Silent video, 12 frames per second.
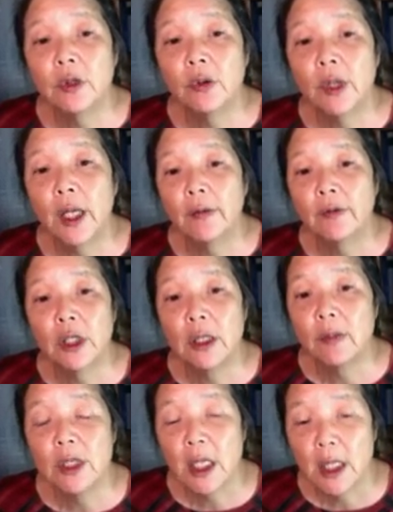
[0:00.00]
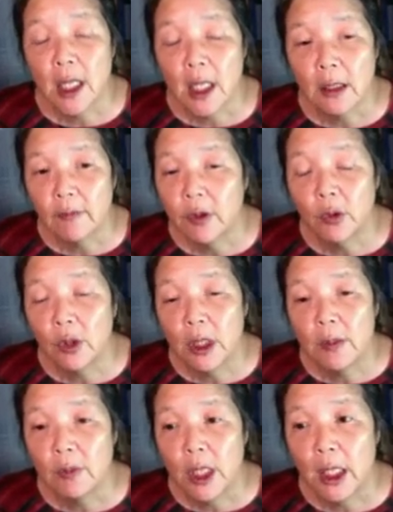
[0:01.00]
You don't have to keep taking it if you
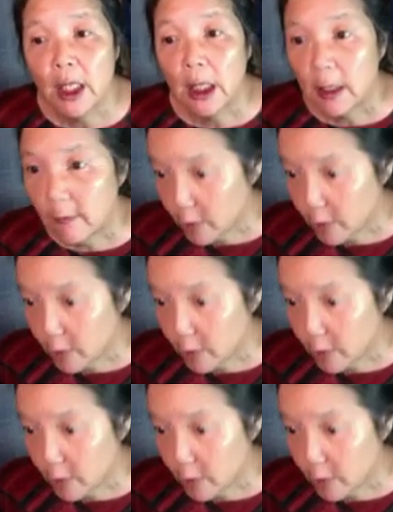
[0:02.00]
don't keep taking it.